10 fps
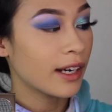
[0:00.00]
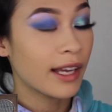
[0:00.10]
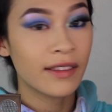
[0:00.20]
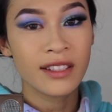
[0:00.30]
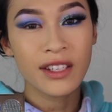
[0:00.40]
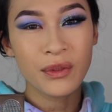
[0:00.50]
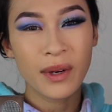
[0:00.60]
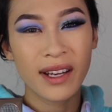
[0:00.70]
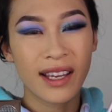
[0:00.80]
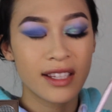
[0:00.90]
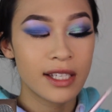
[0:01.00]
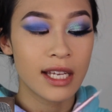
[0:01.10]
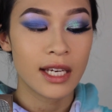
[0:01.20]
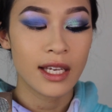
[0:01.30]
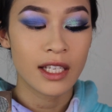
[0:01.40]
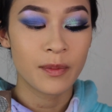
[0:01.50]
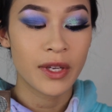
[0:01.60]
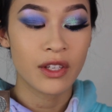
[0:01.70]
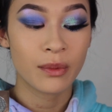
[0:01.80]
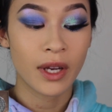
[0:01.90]
and this is where it gets tedious
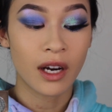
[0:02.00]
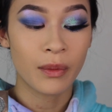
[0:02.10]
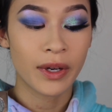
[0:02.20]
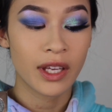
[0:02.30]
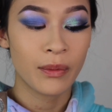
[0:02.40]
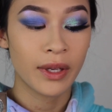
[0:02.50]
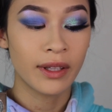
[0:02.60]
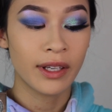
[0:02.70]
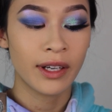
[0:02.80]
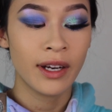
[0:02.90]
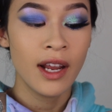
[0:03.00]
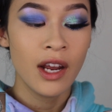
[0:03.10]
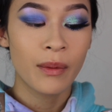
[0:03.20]
because we are working with glitter.